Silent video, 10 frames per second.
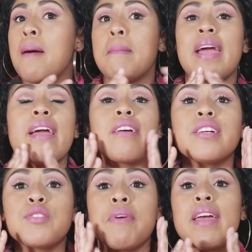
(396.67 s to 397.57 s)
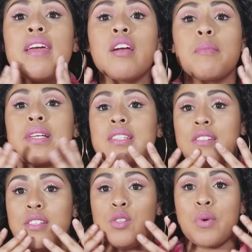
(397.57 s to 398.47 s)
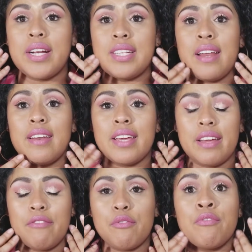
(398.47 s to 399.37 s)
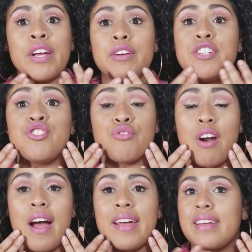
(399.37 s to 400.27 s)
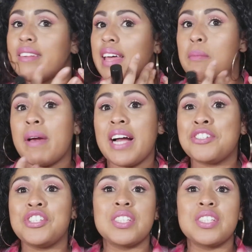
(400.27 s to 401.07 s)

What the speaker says: my areas right here, because this is where I tend to get very dry and like patchy,